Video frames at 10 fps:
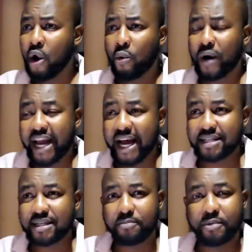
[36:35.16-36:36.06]
When I ask
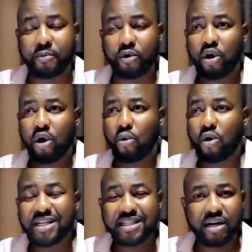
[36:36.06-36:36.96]
some people, what
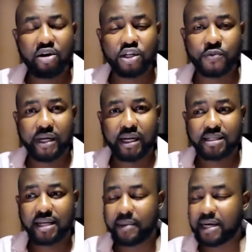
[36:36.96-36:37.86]
is the gospel?
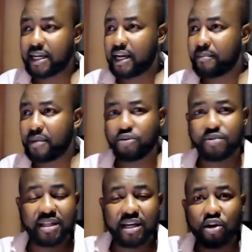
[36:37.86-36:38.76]
Some are telling me, you
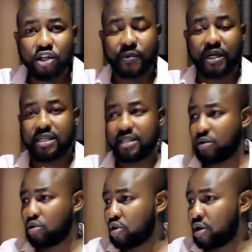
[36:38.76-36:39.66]
see, the gospel is the
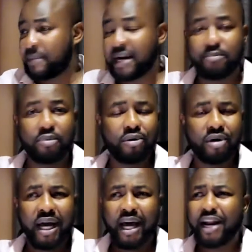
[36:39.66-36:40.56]
whole Bible.
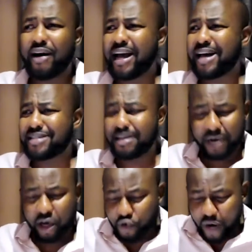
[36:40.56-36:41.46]
Now I ask them,
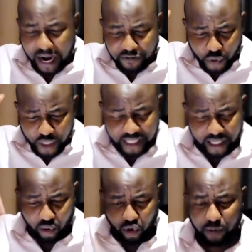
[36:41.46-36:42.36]
now, do I have to read the
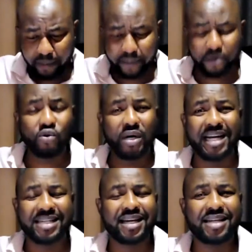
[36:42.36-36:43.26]
whole Bible to
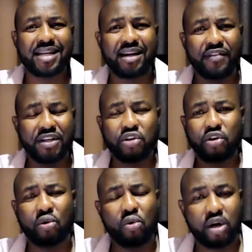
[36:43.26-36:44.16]
understand salvation
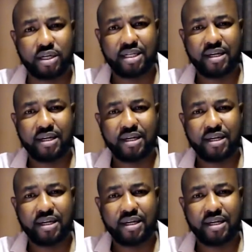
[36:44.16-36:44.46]
or what?